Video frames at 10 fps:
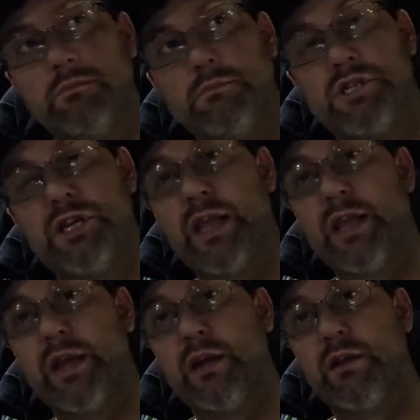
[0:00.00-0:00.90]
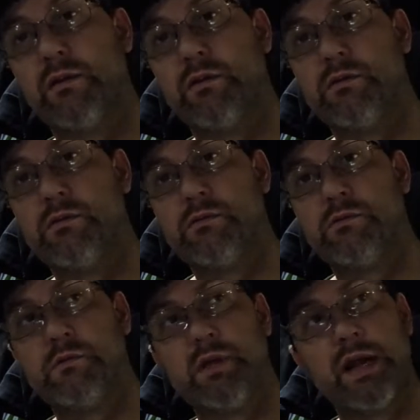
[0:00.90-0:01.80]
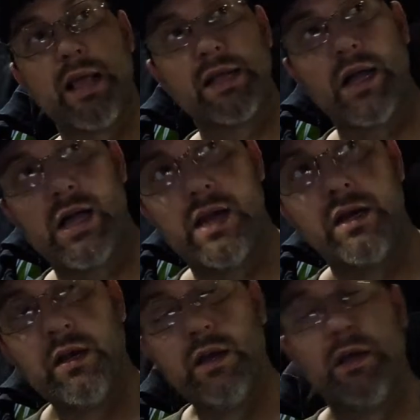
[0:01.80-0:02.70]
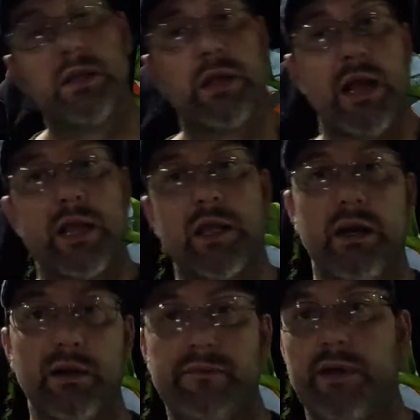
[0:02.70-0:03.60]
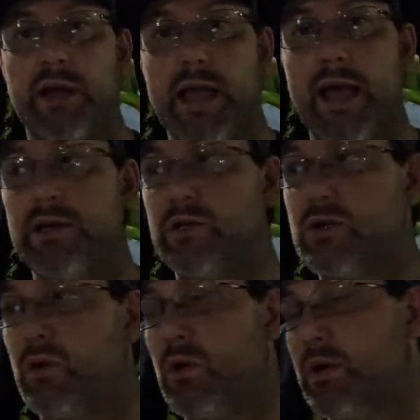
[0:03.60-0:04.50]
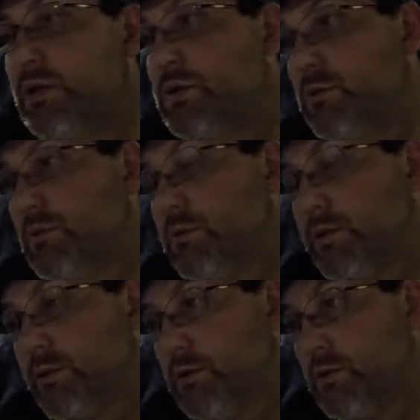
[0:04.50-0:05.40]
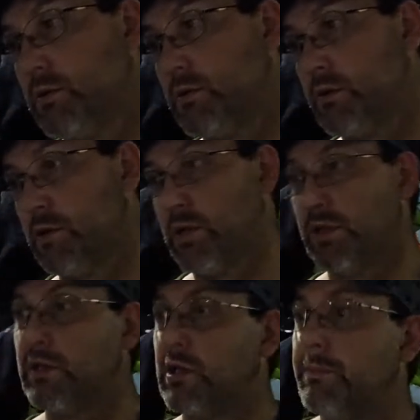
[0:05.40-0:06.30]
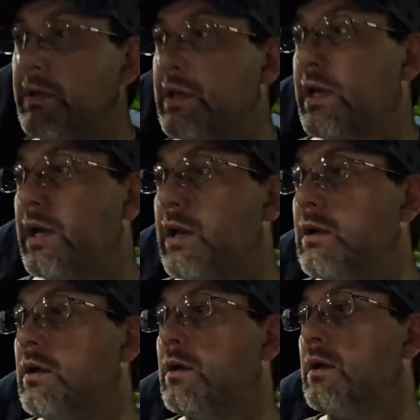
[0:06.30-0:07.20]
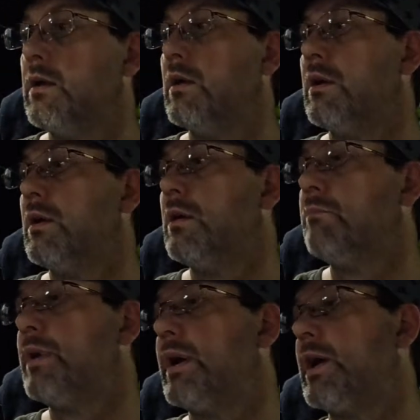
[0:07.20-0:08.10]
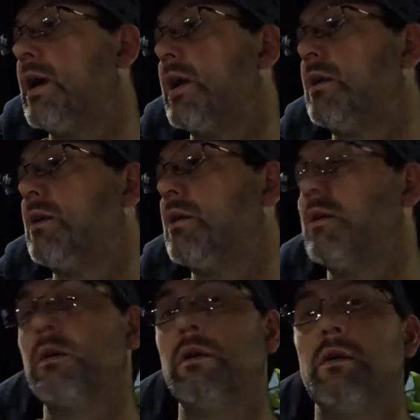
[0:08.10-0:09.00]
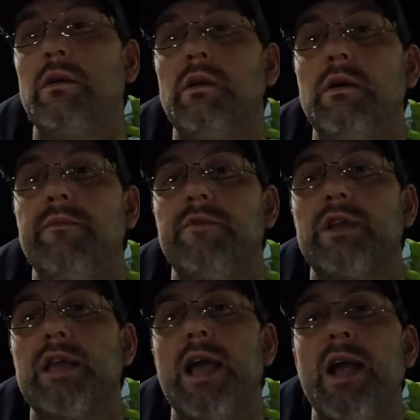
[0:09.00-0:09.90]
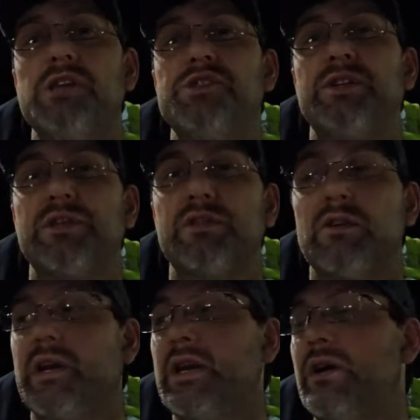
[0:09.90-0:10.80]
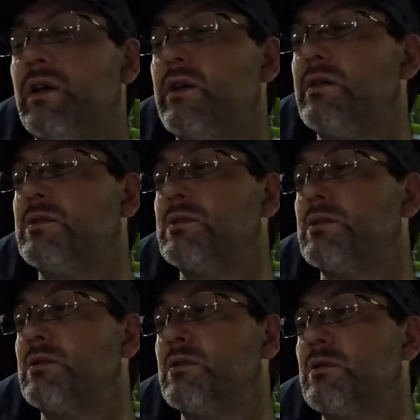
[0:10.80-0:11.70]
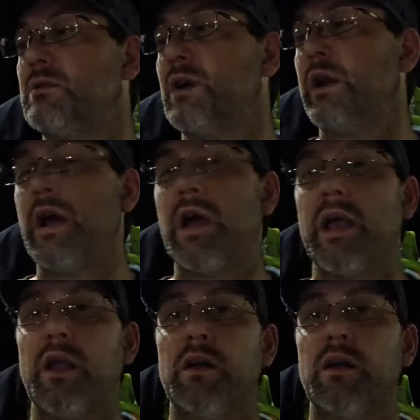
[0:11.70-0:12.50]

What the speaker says: chicken that I got that I could have added towards this stupid thing. But for cash it's $30 a night,